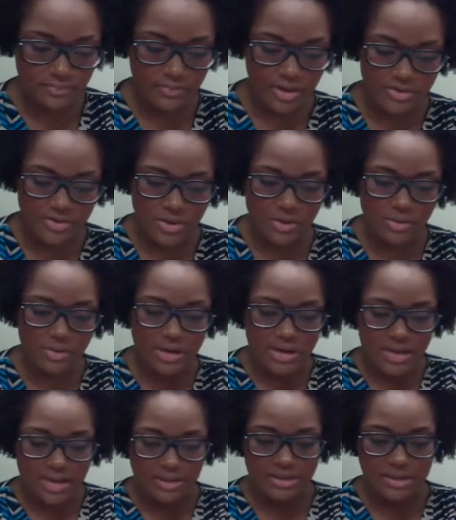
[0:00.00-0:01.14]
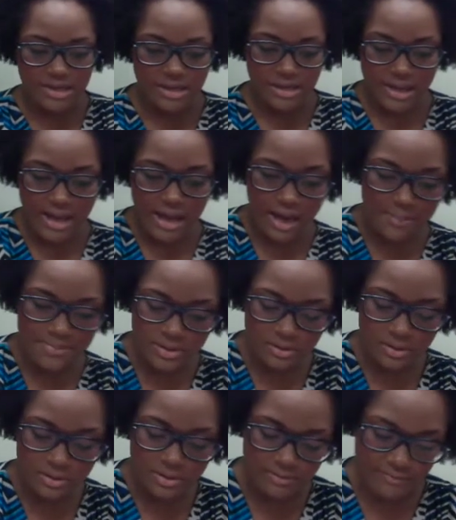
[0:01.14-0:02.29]
So the
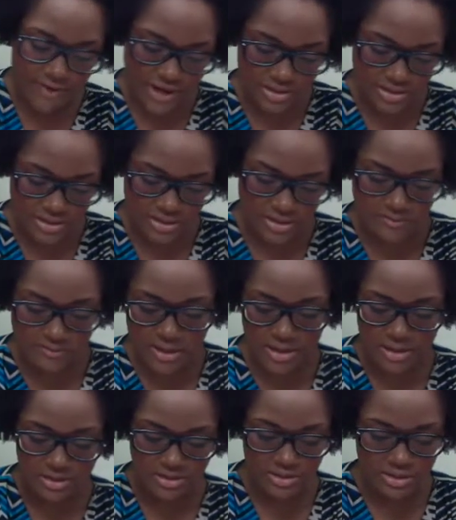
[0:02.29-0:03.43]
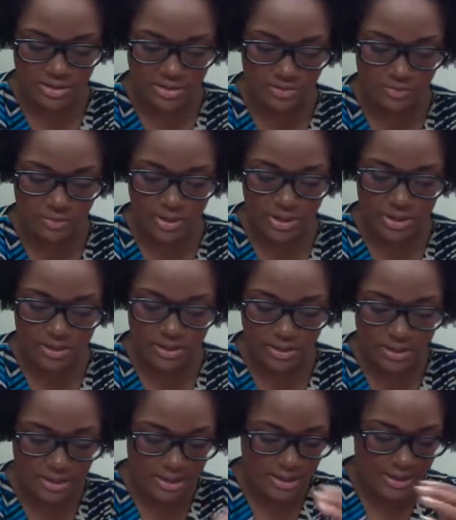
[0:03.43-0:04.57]
absolute advantage is when
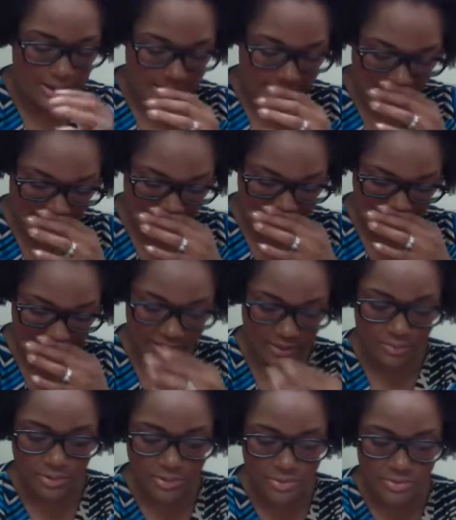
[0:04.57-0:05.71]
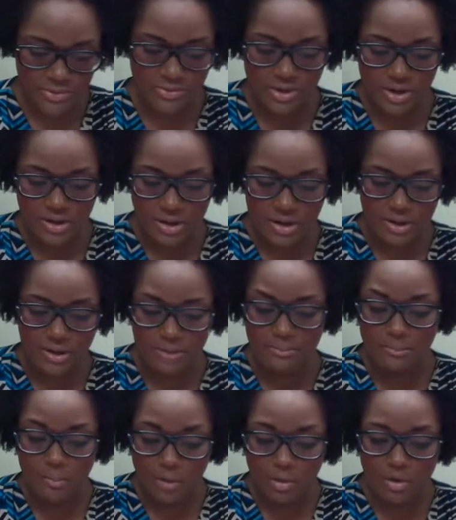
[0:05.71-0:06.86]
it can produce
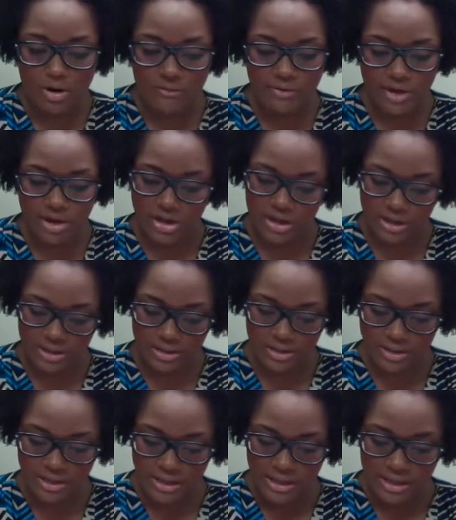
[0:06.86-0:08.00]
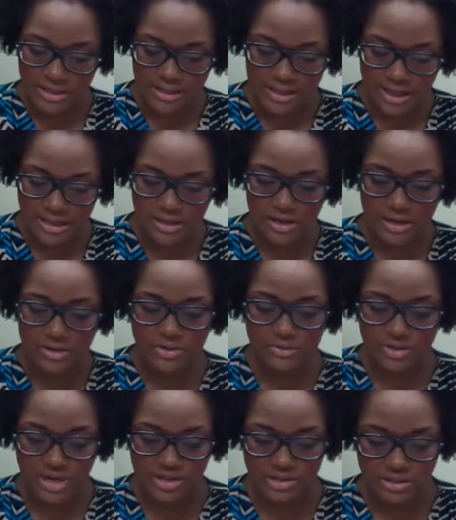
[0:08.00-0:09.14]
more of a good than other
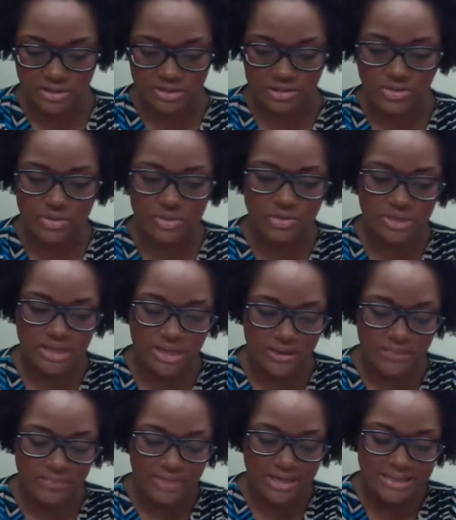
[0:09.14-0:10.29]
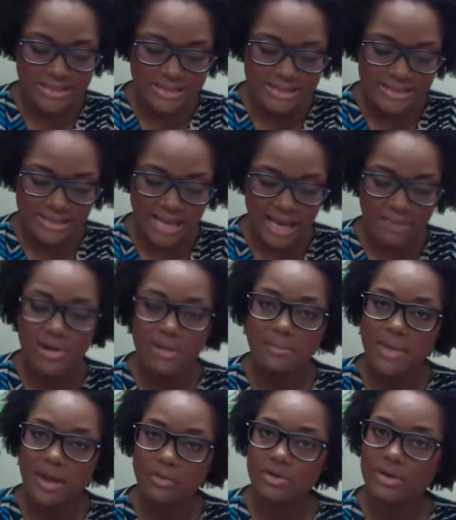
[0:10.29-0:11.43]
nations using the same
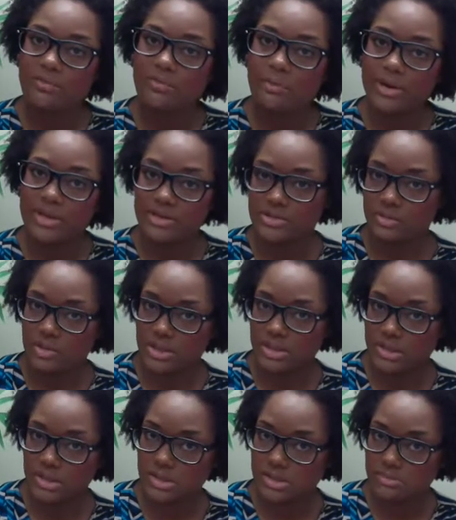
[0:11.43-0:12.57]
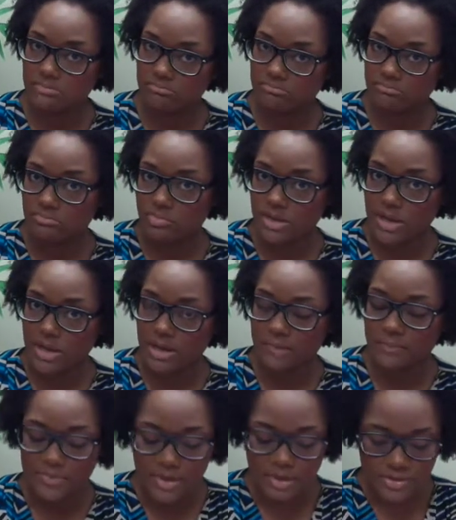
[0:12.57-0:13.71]
amount of resources. Okay,
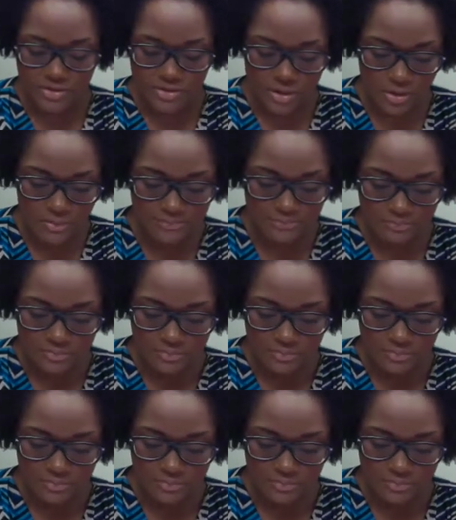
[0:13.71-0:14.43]
so